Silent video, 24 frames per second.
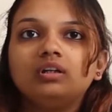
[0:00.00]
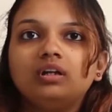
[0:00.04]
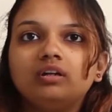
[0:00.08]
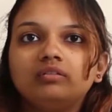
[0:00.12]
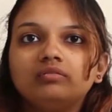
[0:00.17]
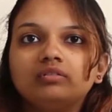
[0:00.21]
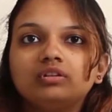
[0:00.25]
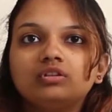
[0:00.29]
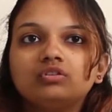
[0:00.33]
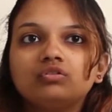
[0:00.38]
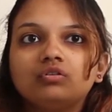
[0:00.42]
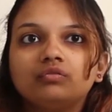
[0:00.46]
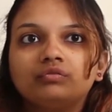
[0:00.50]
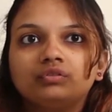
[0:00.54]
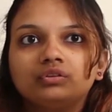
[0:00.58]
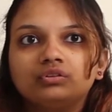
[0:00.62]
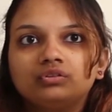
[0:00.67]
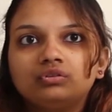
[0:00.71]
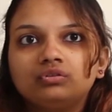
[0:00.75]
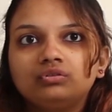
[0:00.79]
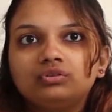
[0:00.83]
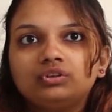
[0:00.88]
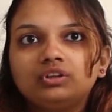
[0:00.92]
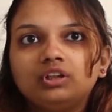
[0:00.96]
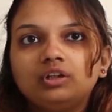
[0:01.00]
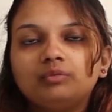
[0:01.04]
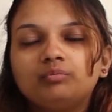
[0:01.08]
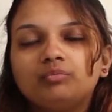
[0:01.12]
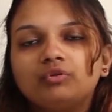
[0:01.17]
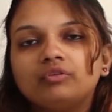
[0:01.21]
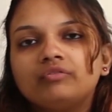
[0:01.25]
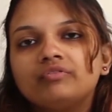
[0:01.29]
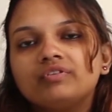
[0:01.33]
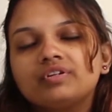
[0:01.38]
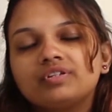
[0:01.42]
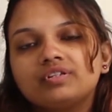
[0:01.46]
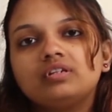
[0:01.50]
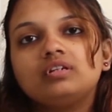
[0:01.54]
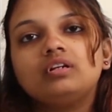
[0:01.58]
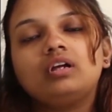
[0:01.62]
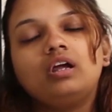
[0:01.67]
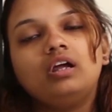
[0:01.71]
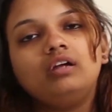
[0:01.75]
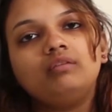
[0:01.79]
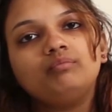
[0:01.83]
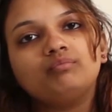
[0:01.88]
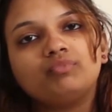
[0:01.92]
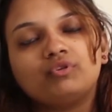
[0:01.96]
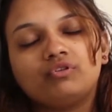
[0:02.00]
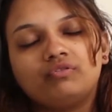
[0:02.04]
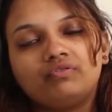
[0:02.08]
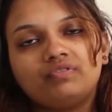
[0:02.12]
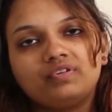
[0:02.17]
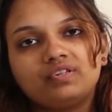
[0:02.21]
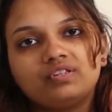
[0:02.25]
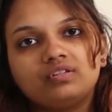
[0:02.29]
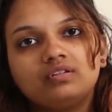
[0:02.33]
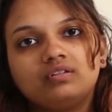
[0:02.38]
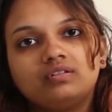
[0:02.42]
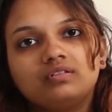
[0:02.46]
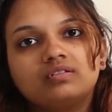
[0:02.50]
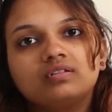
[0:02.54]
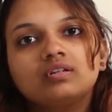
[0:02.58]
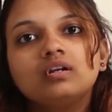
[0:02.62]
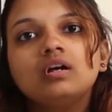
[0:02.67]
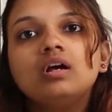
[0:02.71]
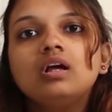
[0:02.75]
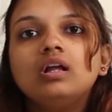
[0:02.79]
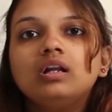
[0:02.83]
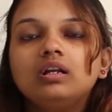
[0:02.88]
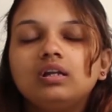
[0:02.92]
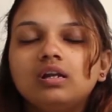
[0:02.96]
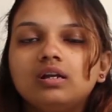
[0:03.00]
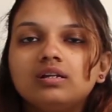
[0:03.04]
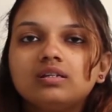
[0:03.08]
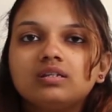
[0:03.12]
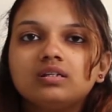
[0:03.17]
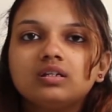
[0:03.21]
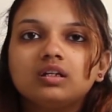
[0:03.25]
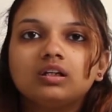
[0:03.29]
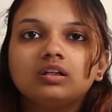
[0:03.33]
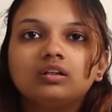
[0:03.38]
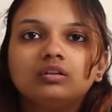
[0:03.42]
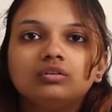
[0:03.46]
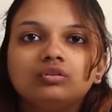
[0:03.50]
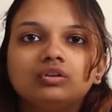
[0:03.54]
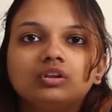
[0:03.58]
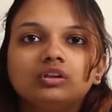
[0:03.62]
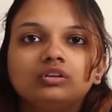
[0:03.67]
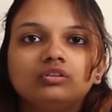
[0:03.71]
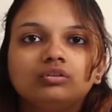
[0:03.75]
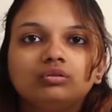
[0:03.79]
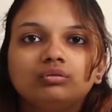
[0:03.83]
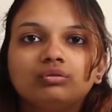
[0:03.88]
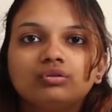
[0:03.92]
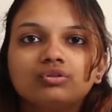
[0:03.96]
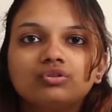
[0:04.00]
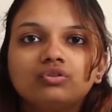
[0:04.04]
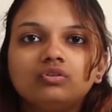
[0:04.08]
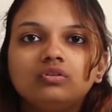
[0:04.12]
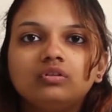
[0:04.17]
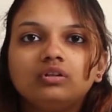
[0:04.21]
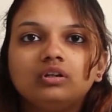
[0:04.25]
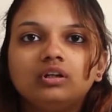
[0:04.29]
levels of associate professor and professors. Let's take a look at the question